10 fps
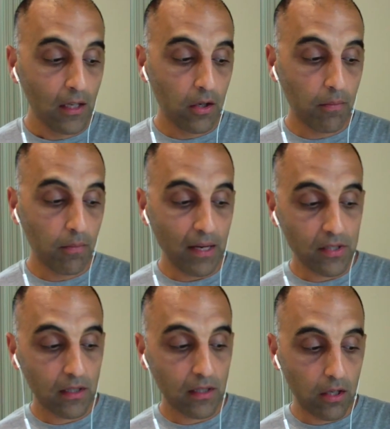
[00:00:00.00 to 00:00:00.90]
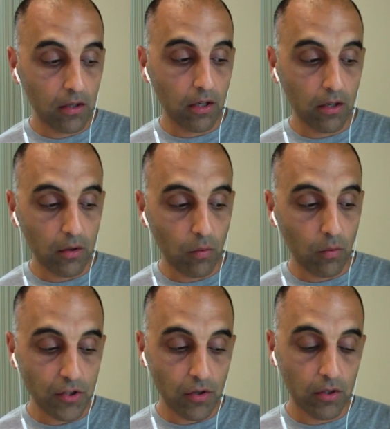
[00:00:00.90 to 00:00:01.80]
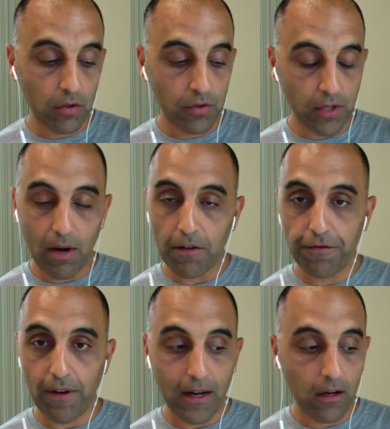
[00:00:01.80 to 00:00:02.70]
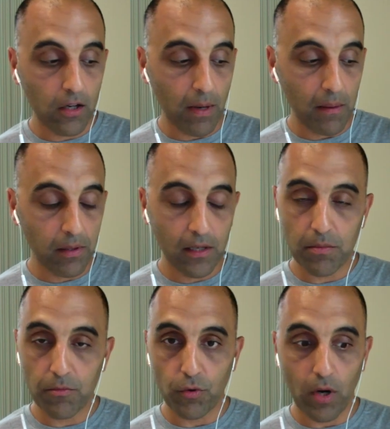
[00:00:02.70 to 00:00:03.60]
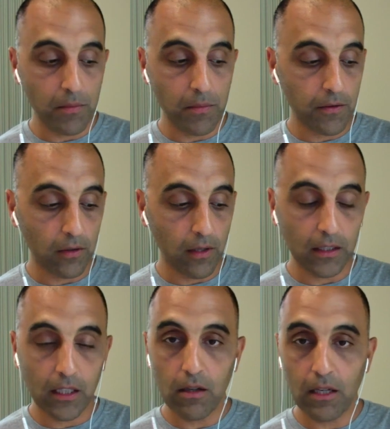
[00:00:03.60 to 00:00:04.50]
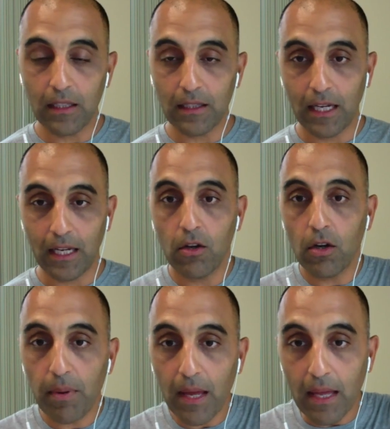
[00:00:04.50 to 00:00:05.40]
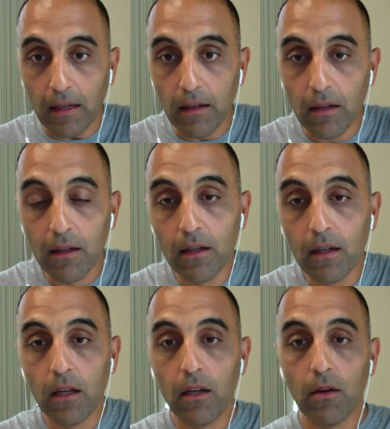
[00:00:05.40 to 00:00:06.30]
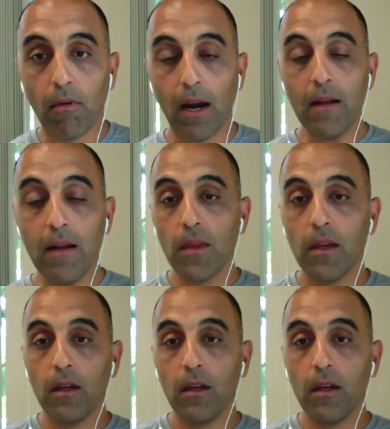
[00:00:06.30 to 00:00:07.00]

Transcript: You basically, you sit around a fire, you might play some drums. If you're lucky, you get laid, you go to bed, right?